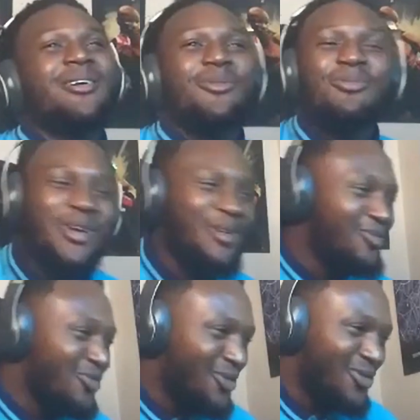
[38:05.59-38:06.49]
We're
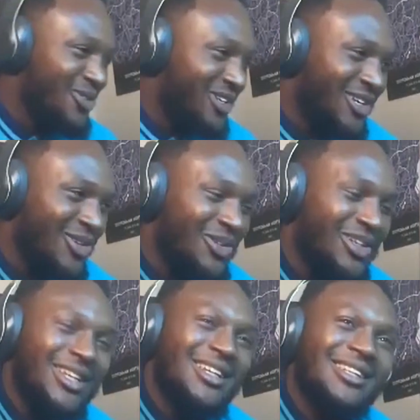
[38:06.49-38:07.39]
bringing through,
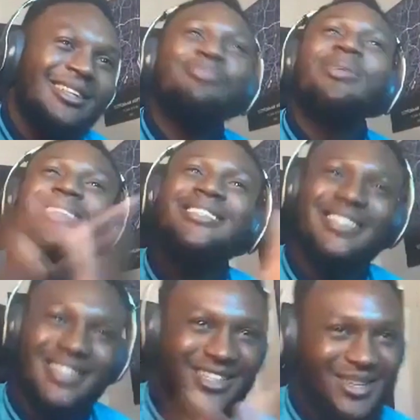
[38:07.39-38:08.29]
the
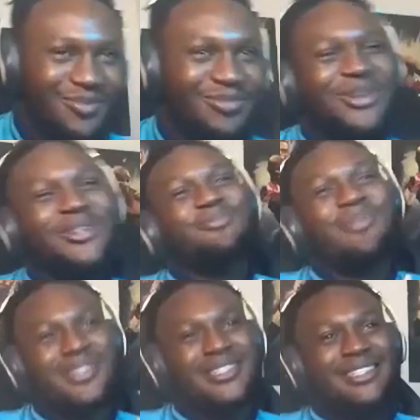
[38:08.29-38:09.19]
best in British
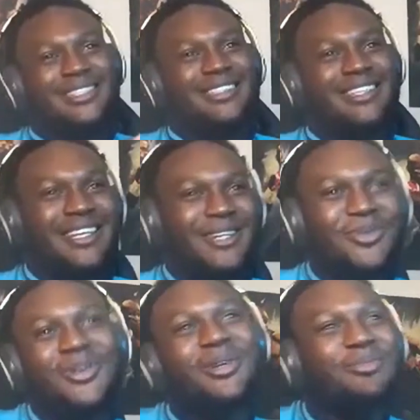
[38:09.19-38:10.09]
boxing.
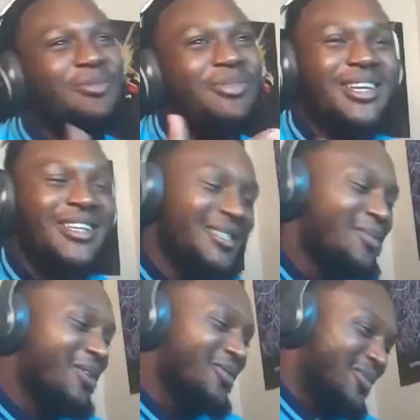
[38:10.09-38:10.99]
We're going to be bringing in
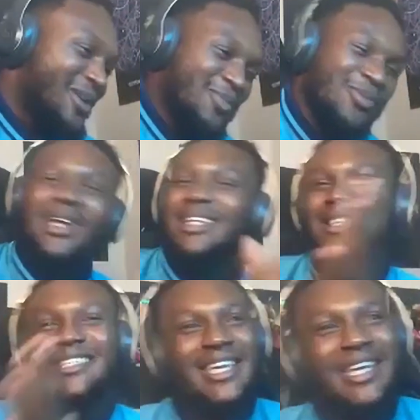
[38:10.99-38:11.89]
some other people,
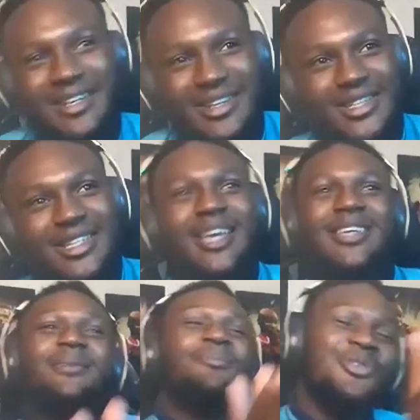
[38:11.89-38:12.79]
entertainers,
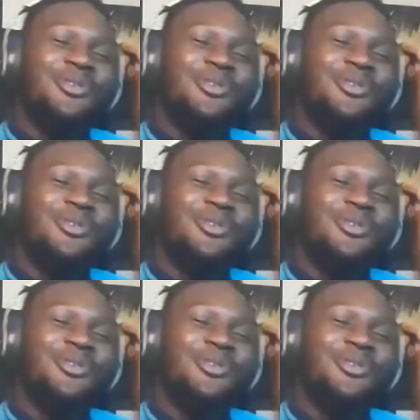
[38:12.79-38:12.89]
some